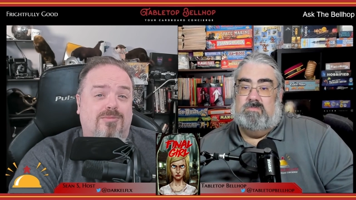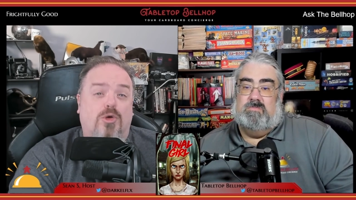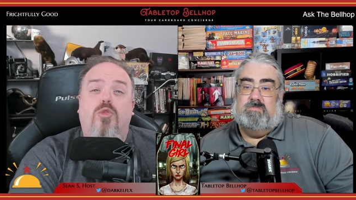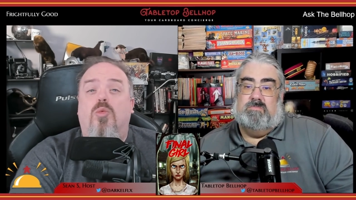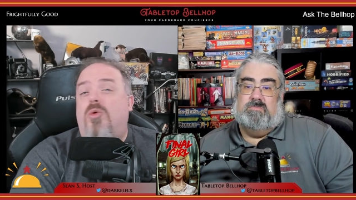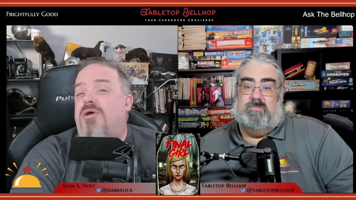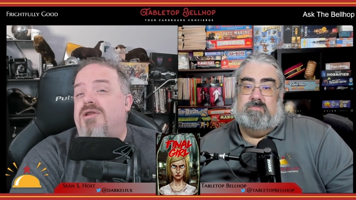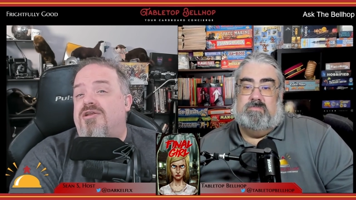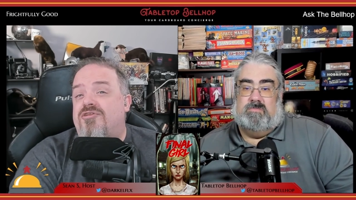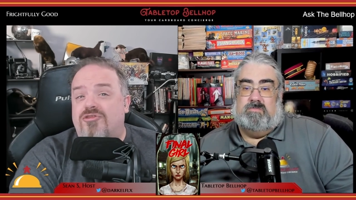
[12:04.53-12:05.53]
Speaker 1: Both 1
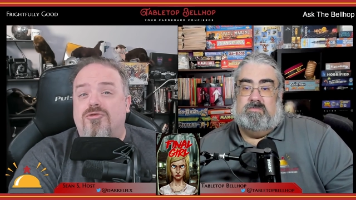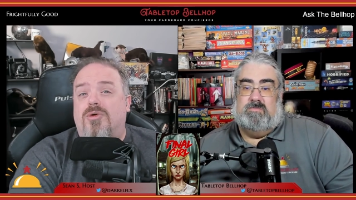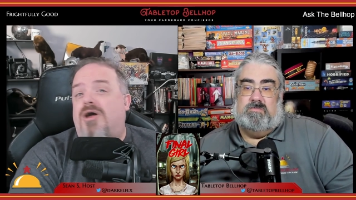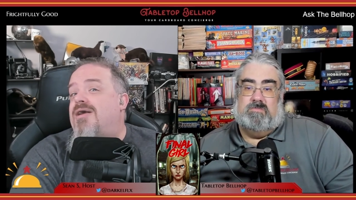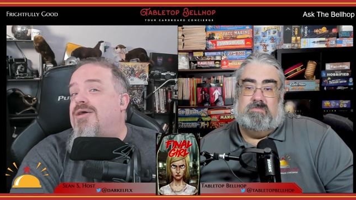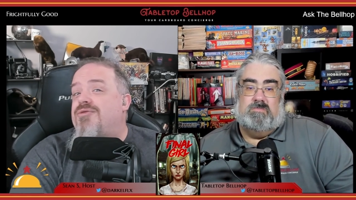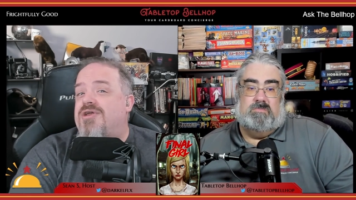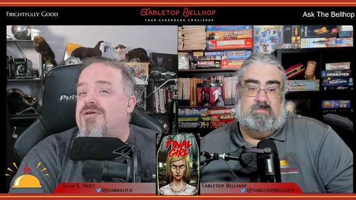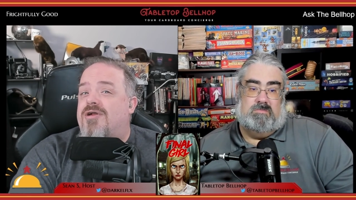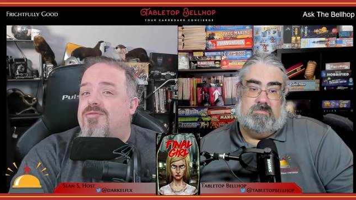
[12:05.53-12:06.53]
and 2 are out
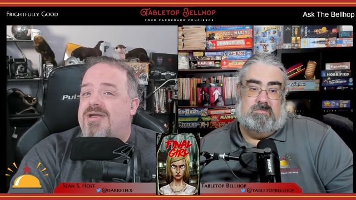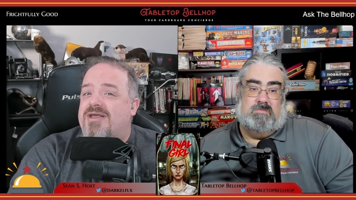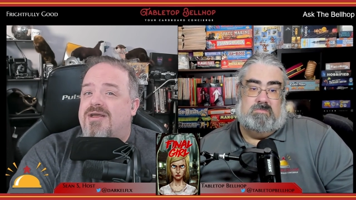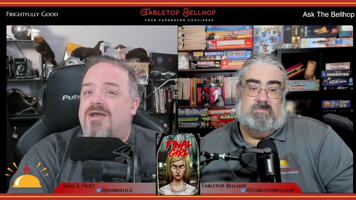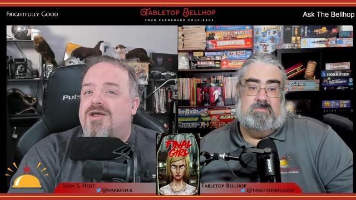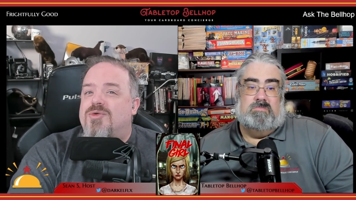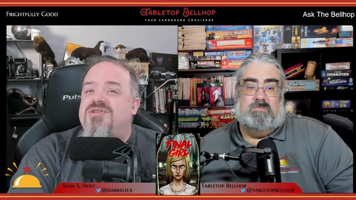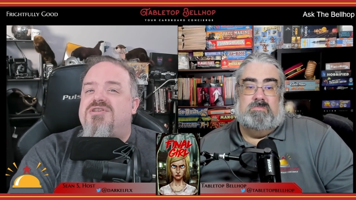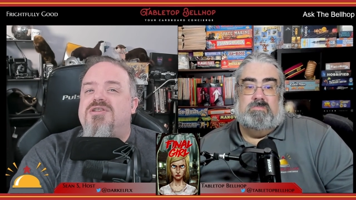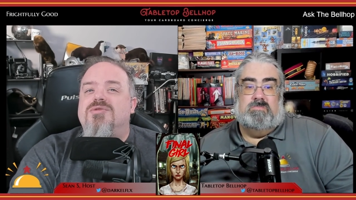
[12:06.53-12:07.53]
there already, with
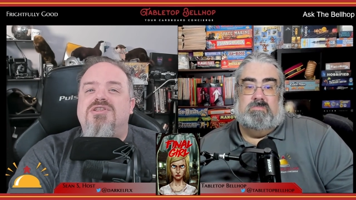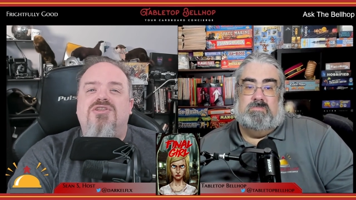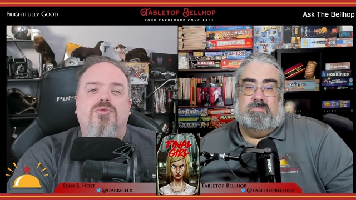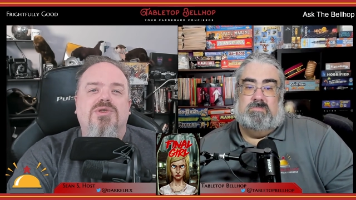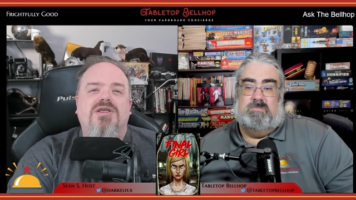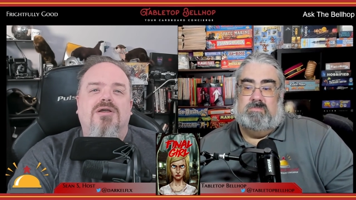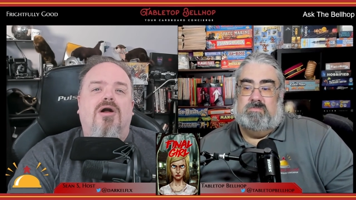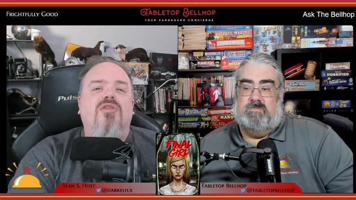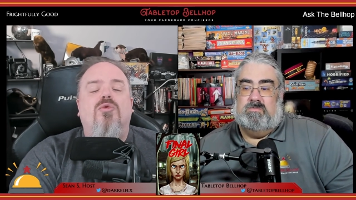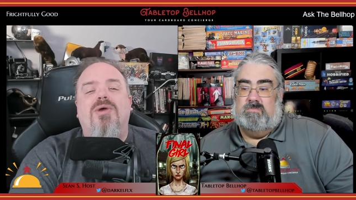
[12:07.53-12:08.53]
Series 3
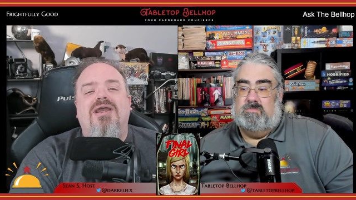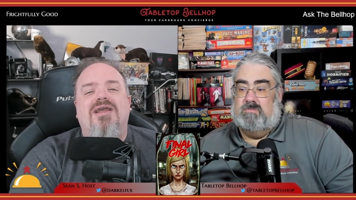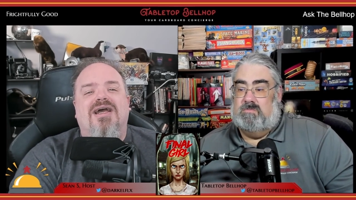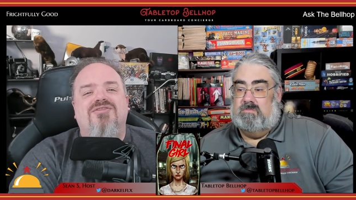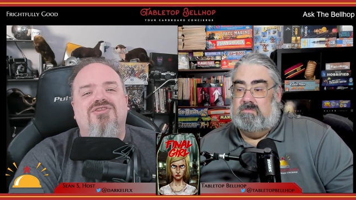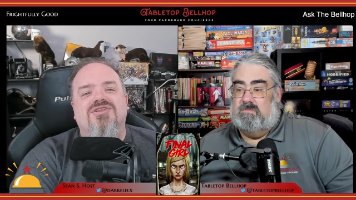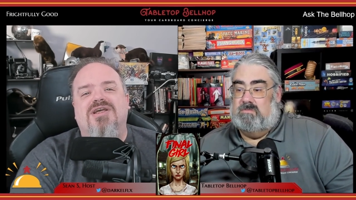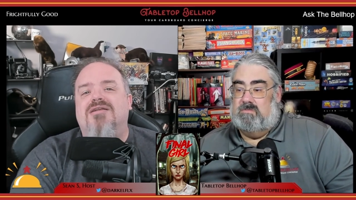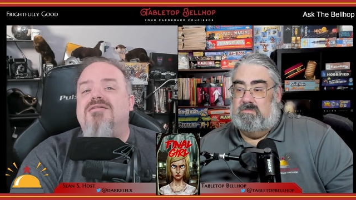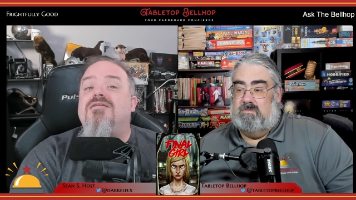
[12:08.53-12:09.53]
on the way after
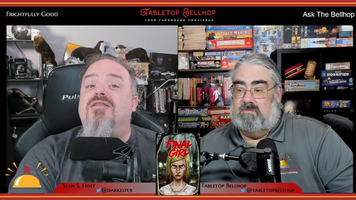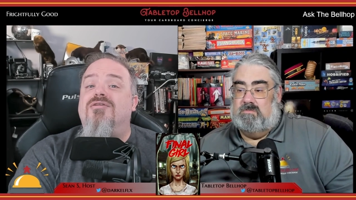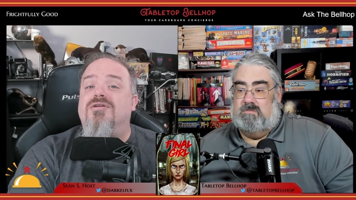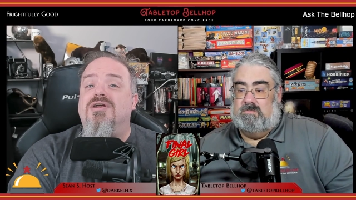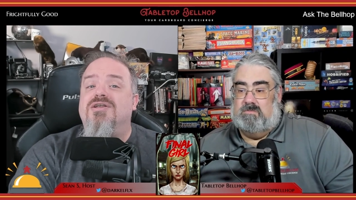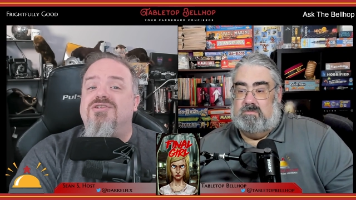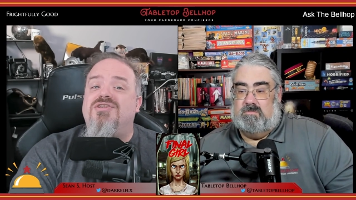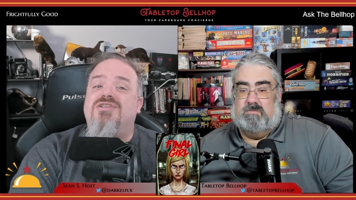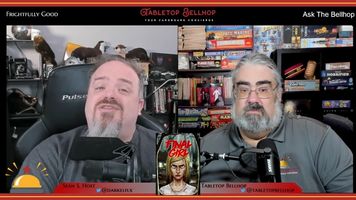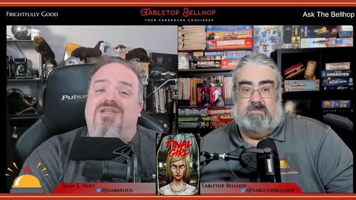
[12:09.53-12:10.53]
yet another
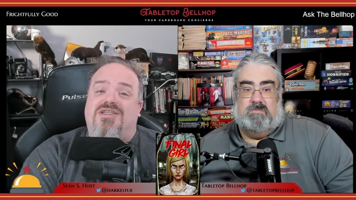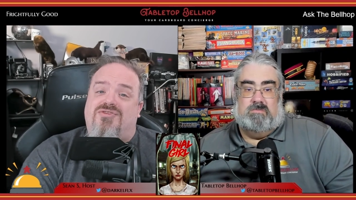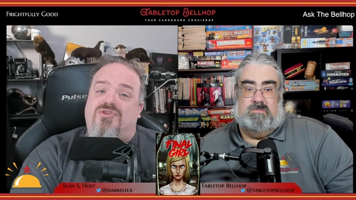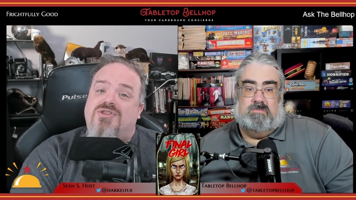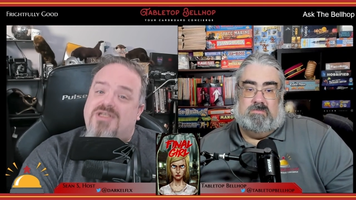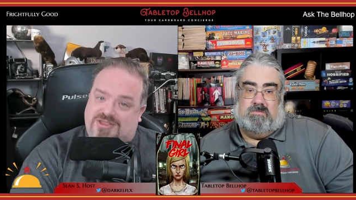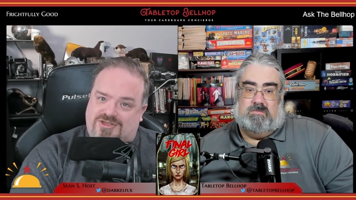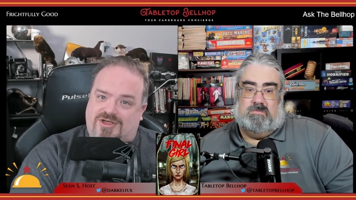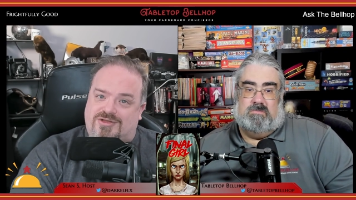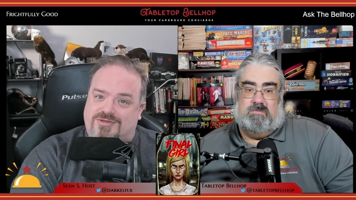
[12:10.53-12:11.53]
Speaker 2: successful
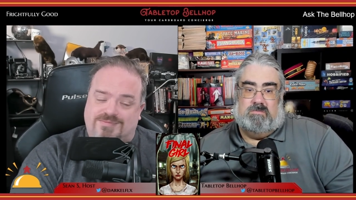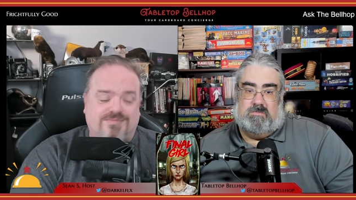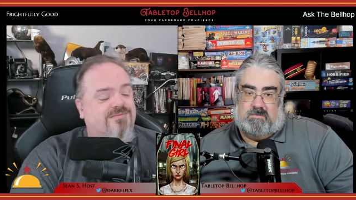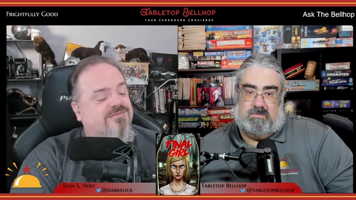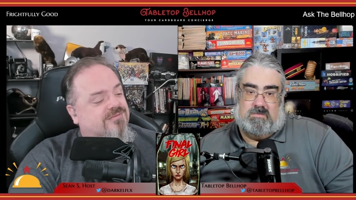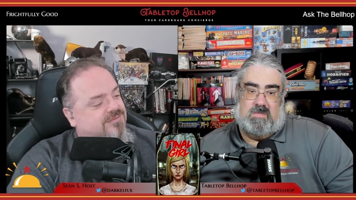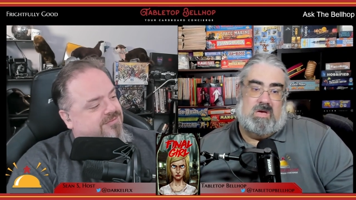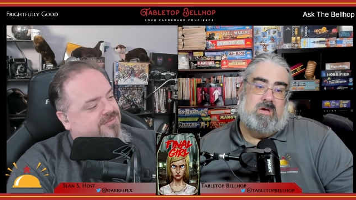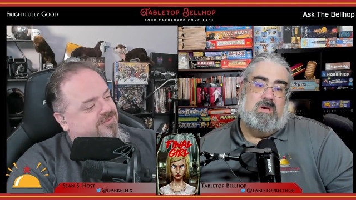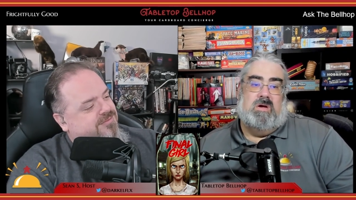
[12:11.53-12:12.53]
Kickstarter.
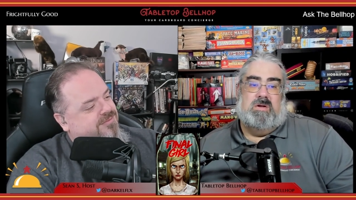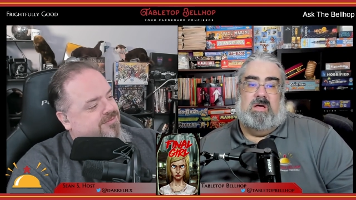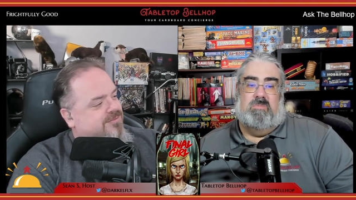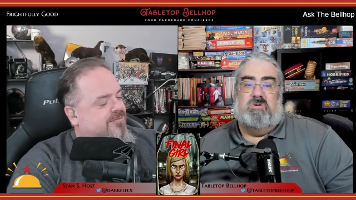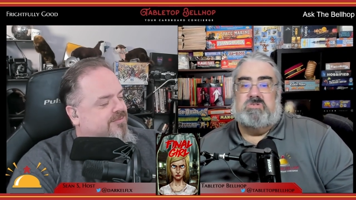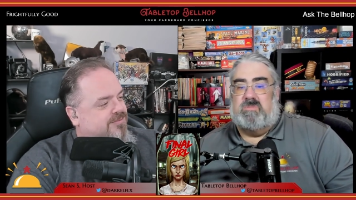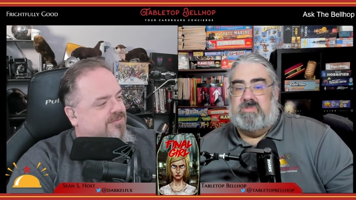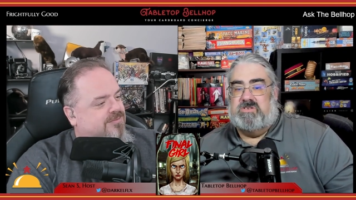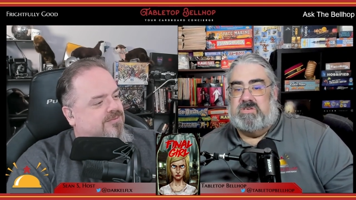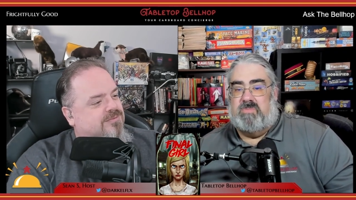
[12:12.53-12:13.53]
Now, the most
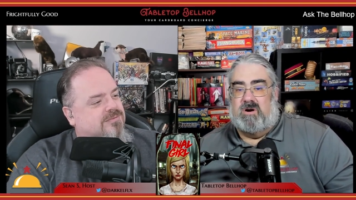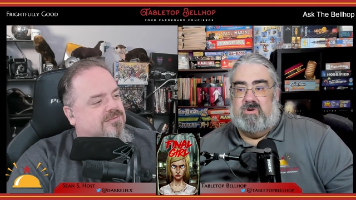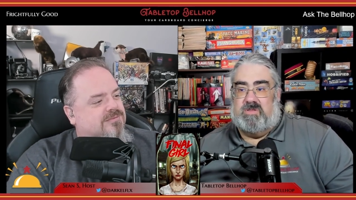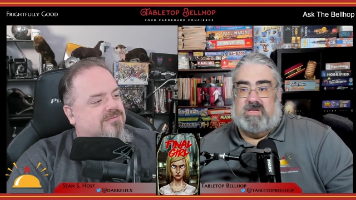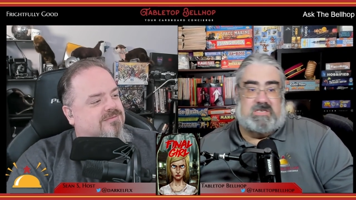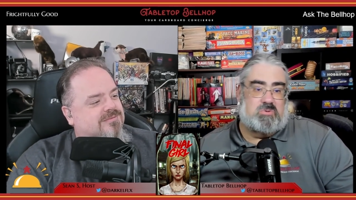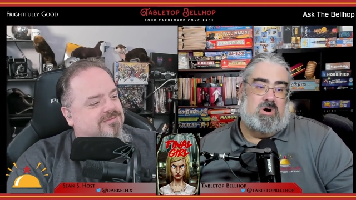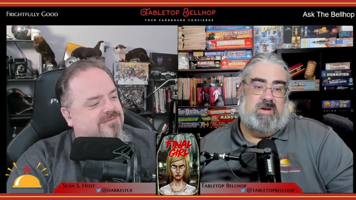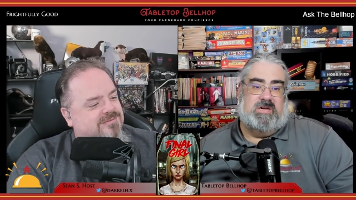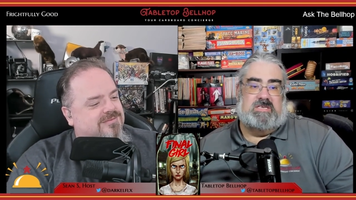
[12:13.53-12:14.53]
amazing part about this
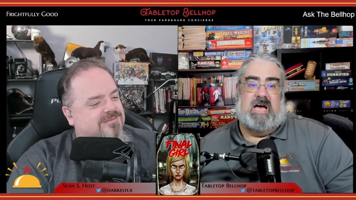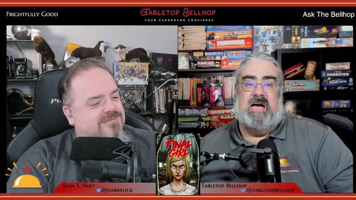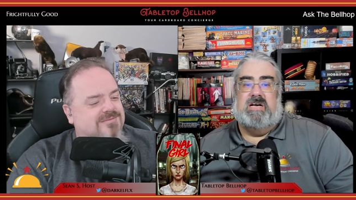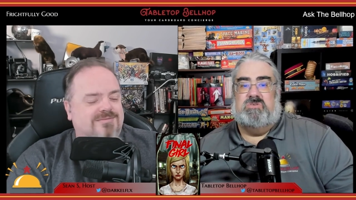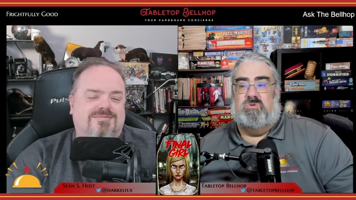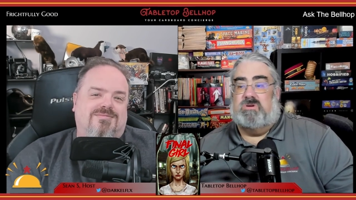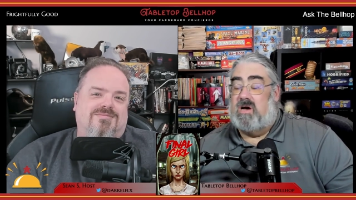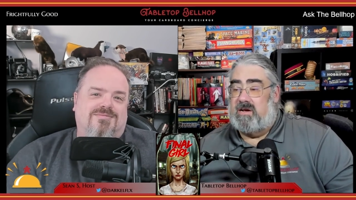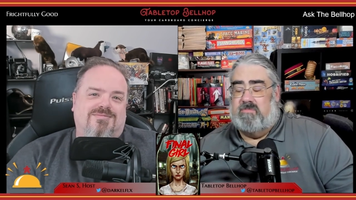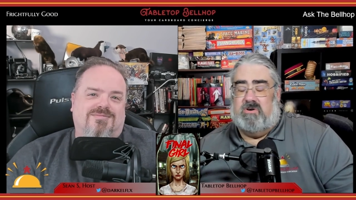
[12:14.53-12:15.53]
one is as we're
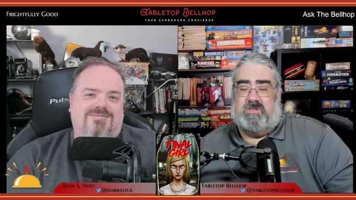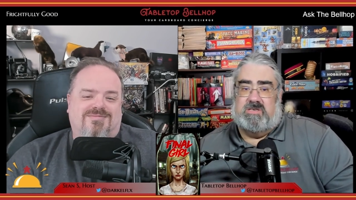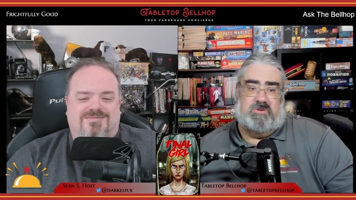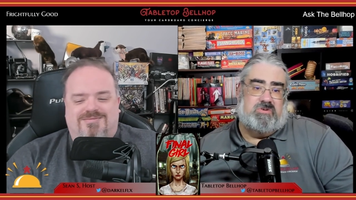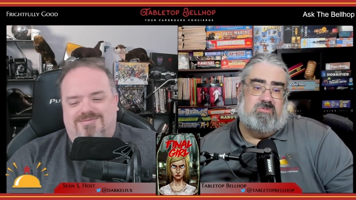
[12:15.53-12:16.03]
talking about this, we